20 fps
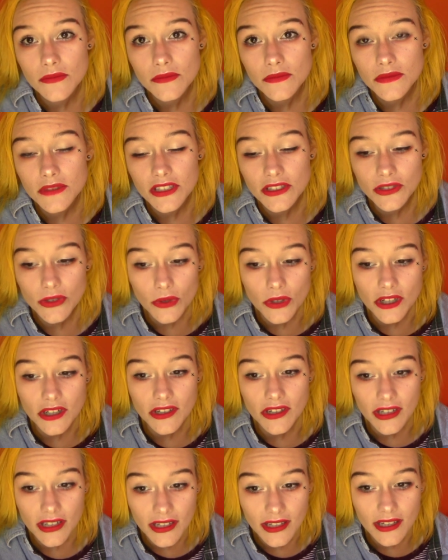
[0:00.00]

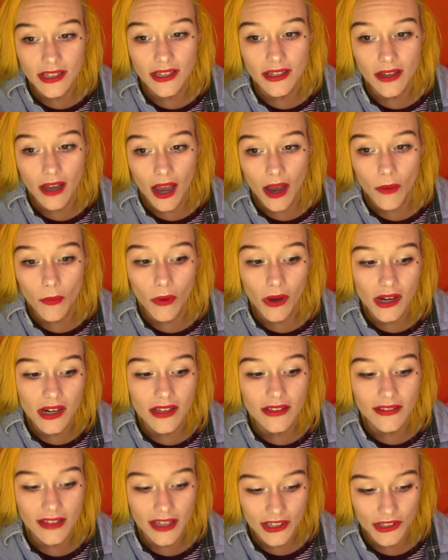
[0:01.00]
disordered eating, I want
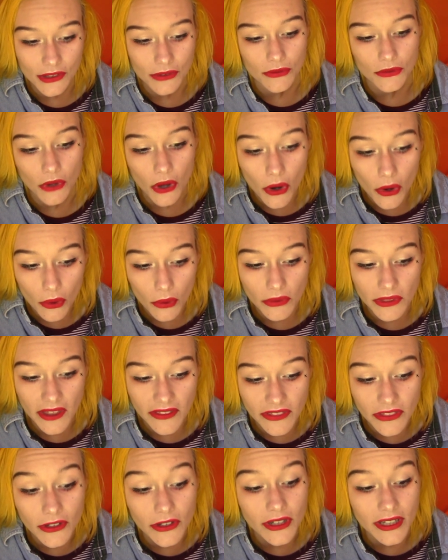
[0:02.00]
to let you know
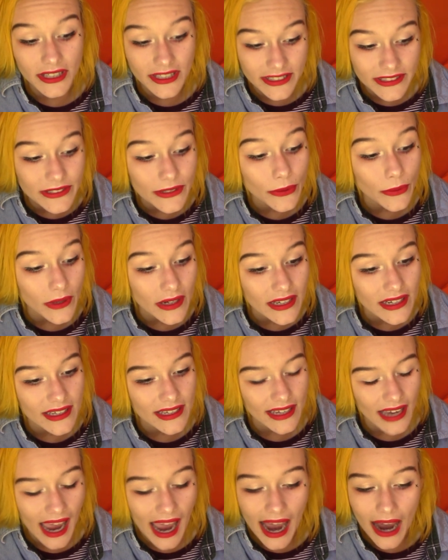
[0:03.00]
that there is a way to
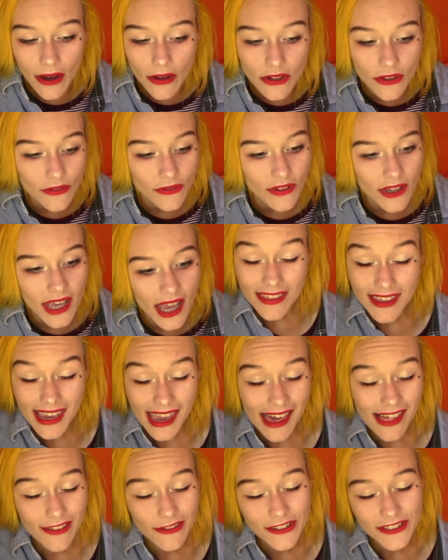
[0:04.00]
get out of it. The
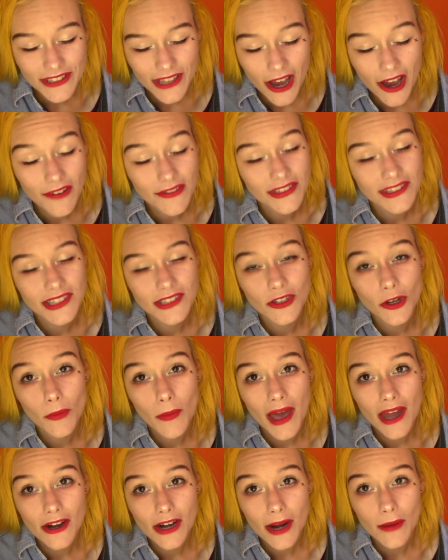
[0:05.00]
calories obviously don't
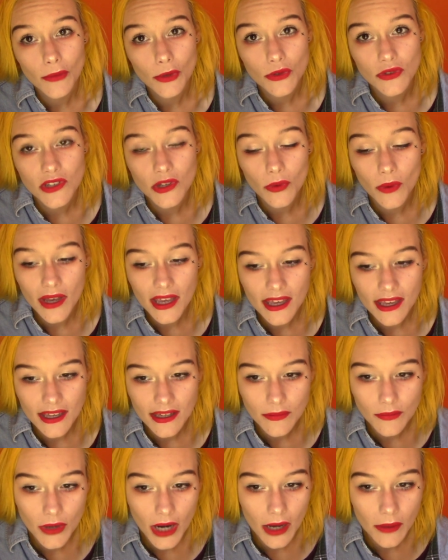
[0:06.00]
matter. I'm losing weight
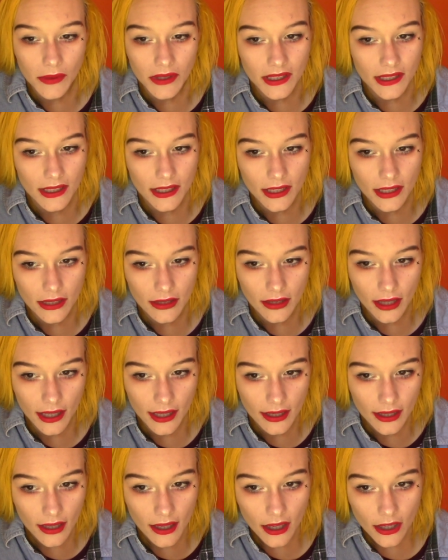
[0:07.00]
and probably eating
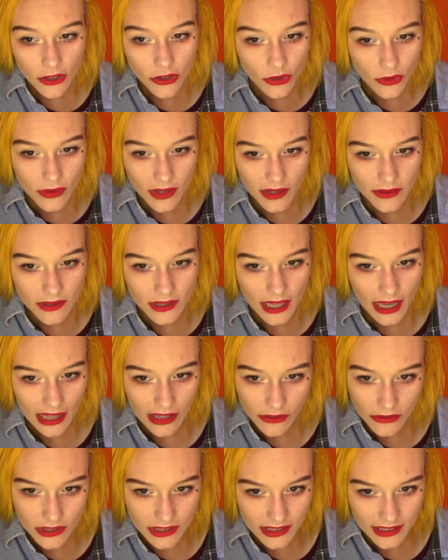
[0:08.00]
like 2,000
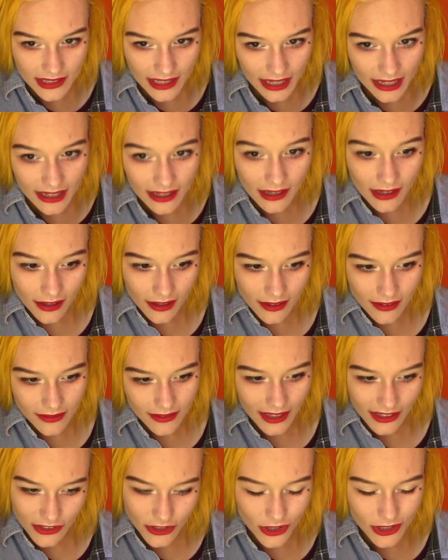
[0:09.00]
calories a day.
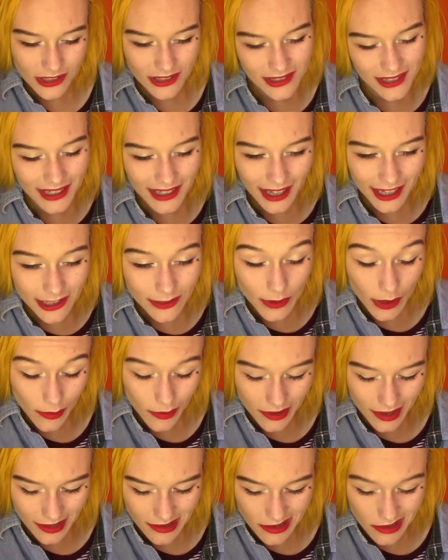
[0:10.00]
That's just a guess. Maybe
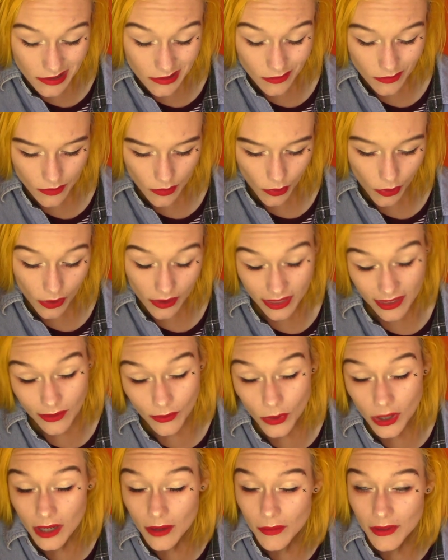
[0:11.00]
that's more than
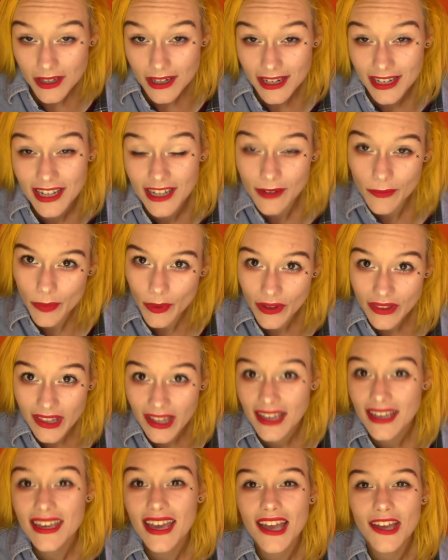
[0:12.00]
what I'm eating, but
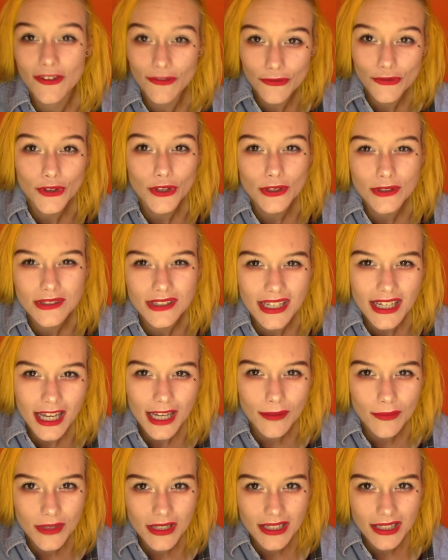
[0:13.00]
like it feels like
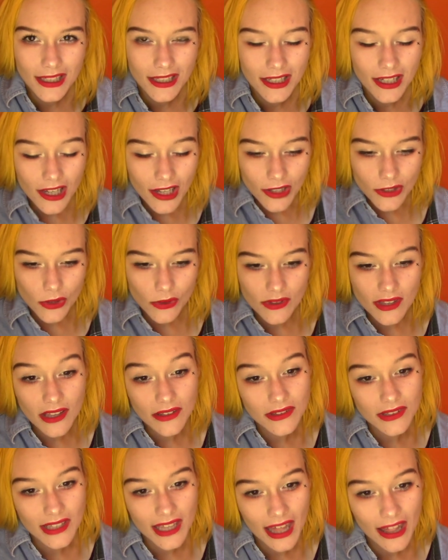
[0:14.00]
I'm eating
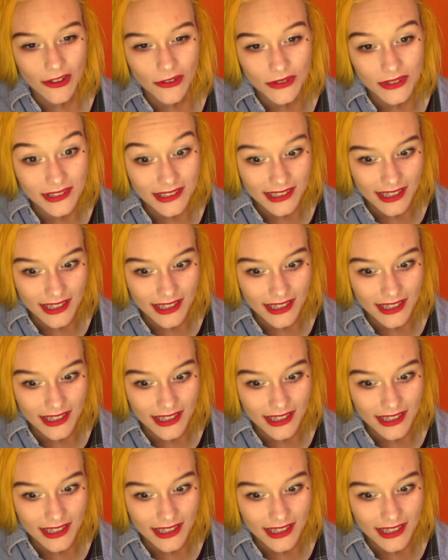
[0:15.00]
2,000 calories a